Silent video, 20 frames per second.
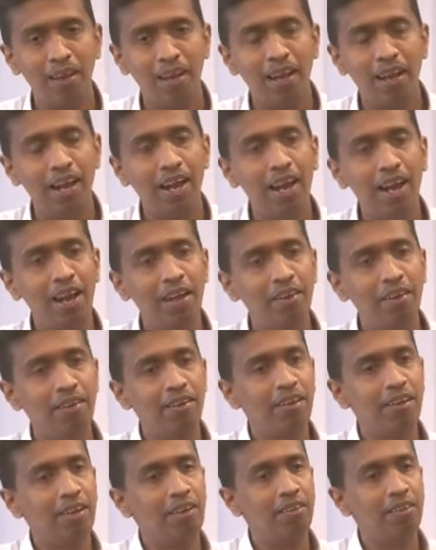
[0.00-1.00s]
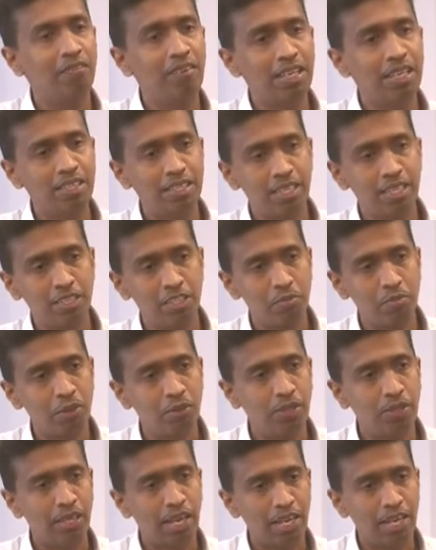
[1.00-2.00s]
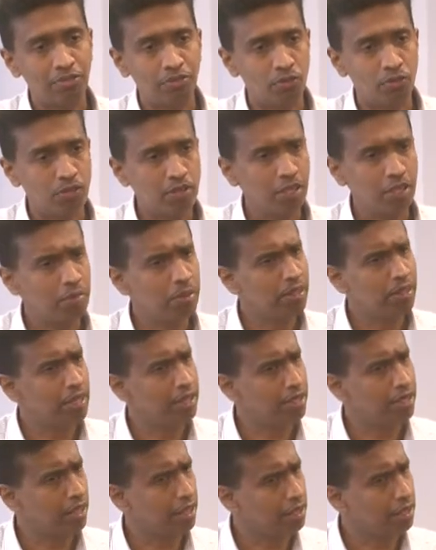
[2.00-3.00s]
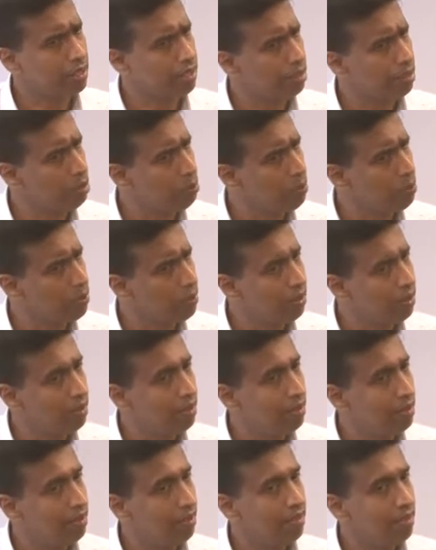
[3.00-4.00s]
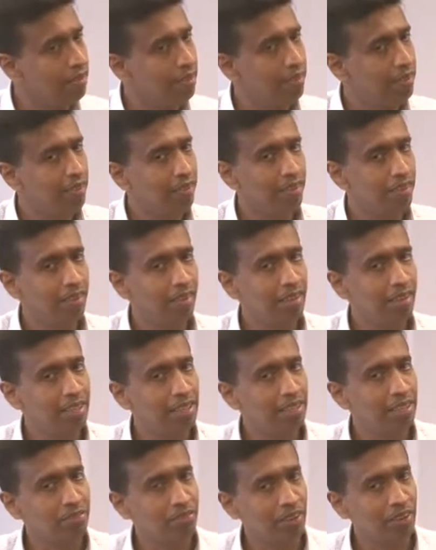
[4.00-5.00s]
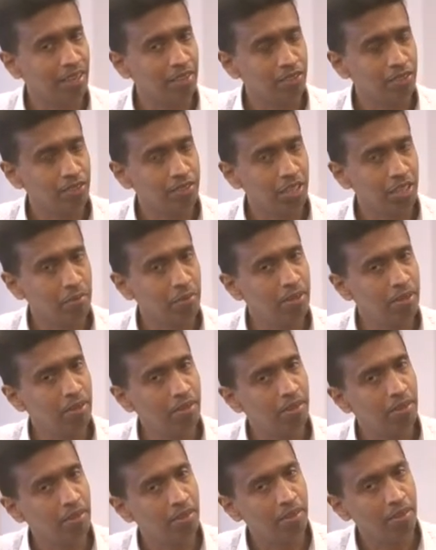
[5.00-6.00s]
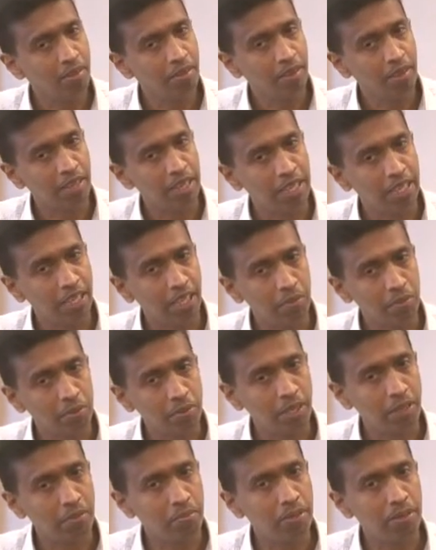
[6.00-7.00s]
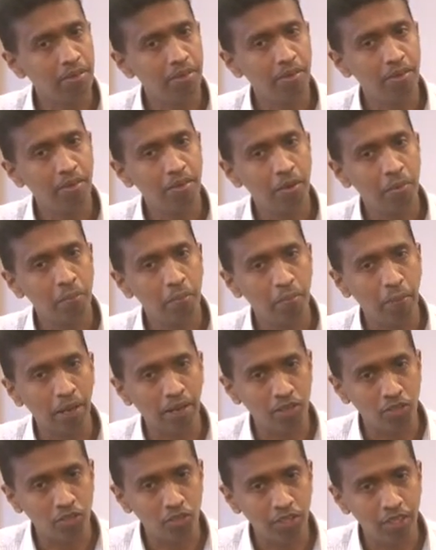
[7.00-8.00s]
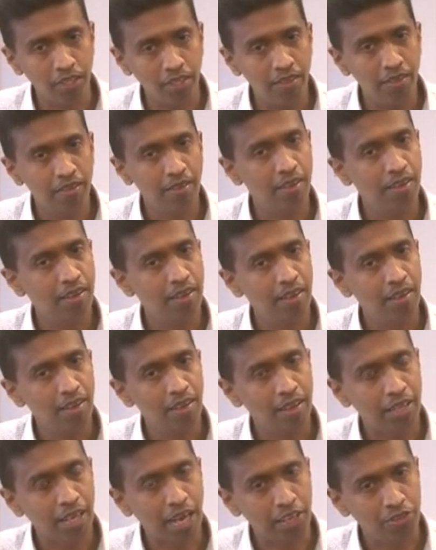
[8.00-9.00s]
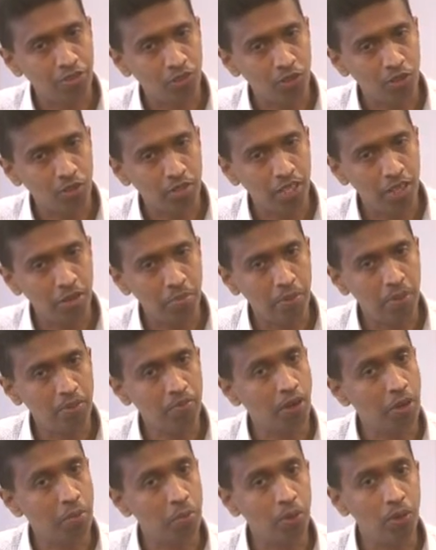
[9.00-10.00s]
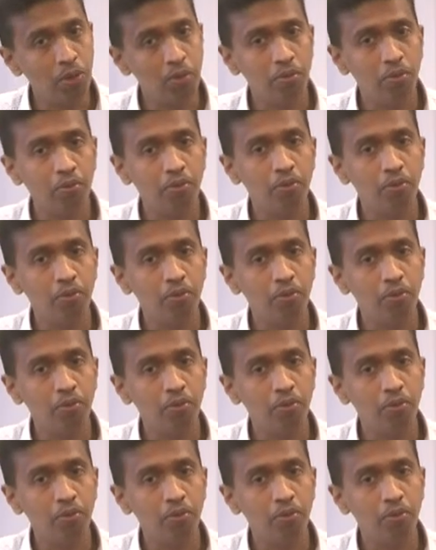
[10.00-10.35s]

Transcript: And we discussed about the cash flow statement. There is another report in the financial statement, income statement, balance sheet, cash flow statement, one more.